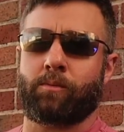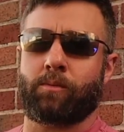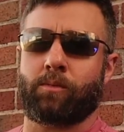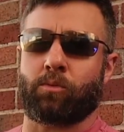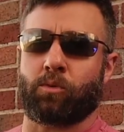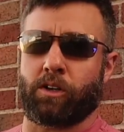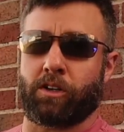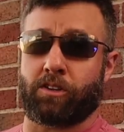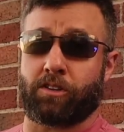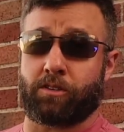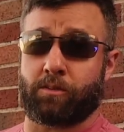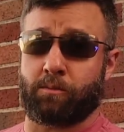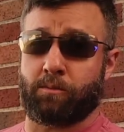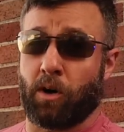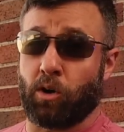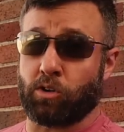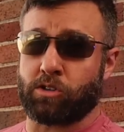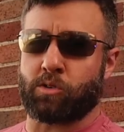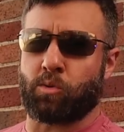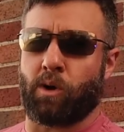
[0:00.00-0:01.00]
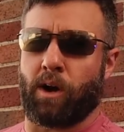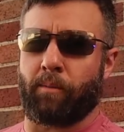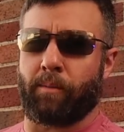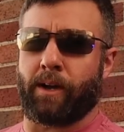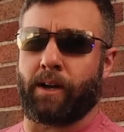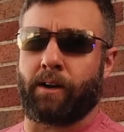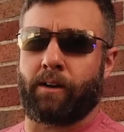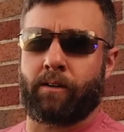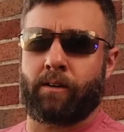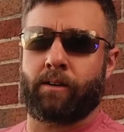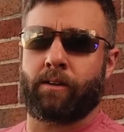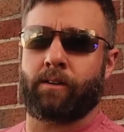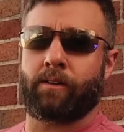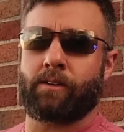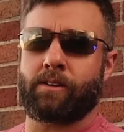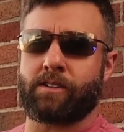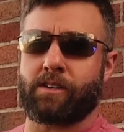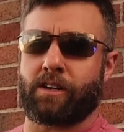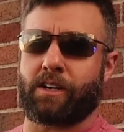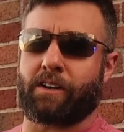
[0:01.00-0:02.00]
with most women.
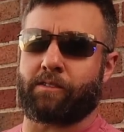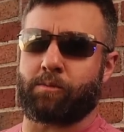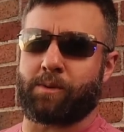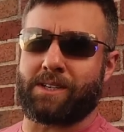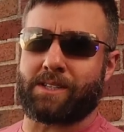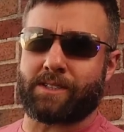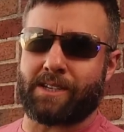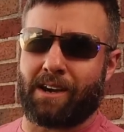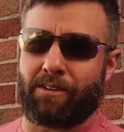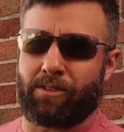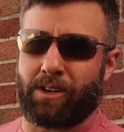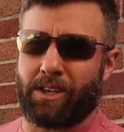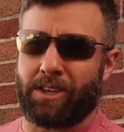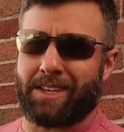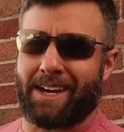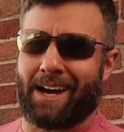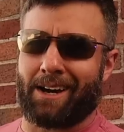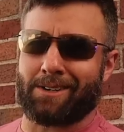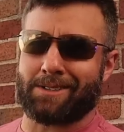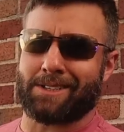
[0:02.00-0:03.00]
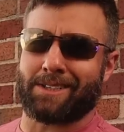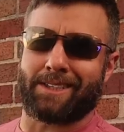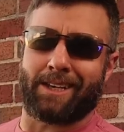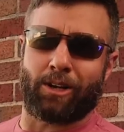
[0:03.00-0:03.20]
Doesn't have to be $70,000,